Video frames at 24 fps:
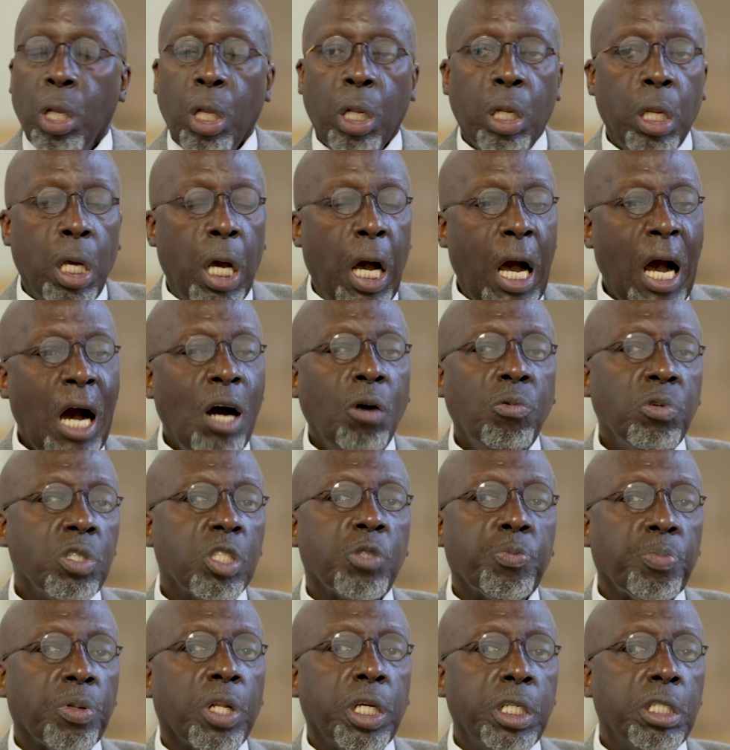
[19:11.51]
Now, I was
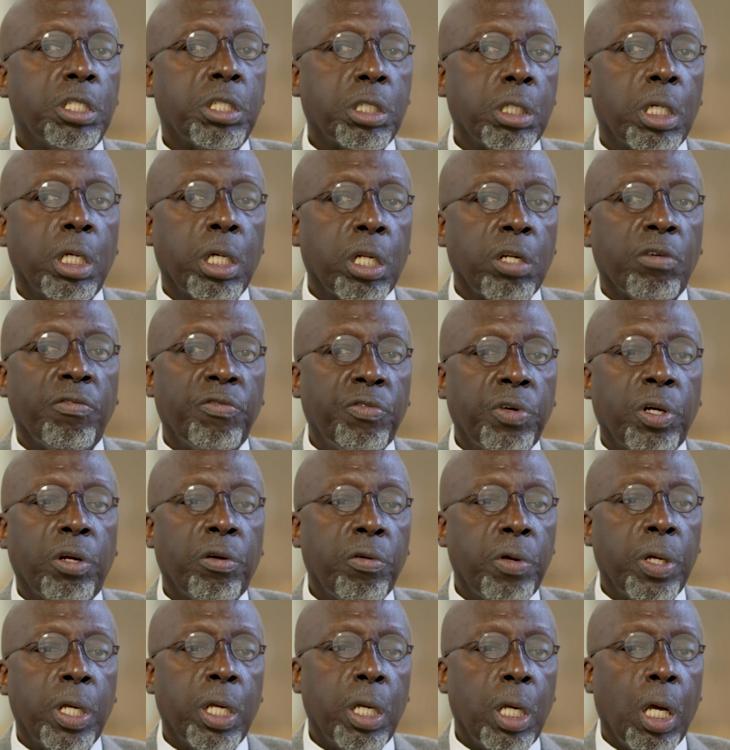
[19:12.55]
placed in a
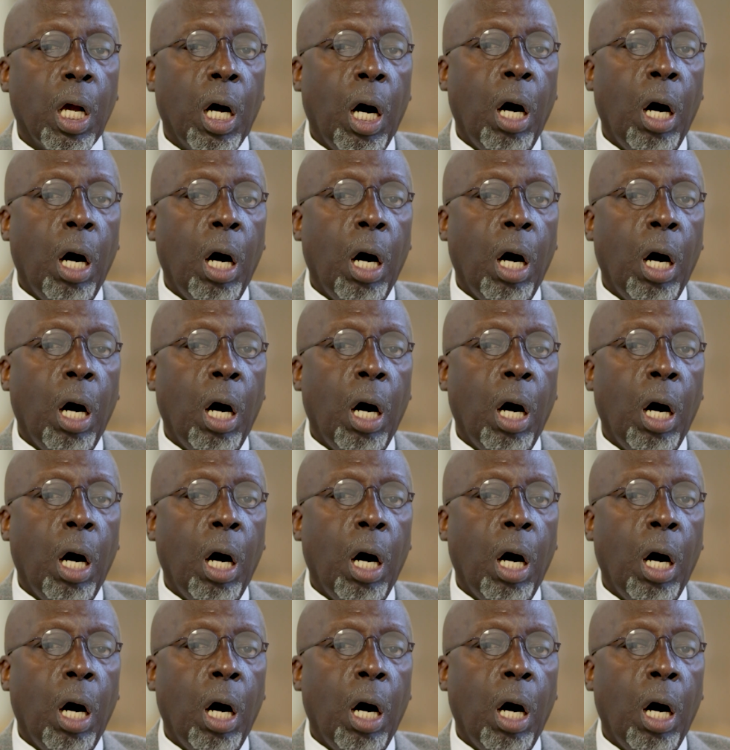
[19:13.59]
very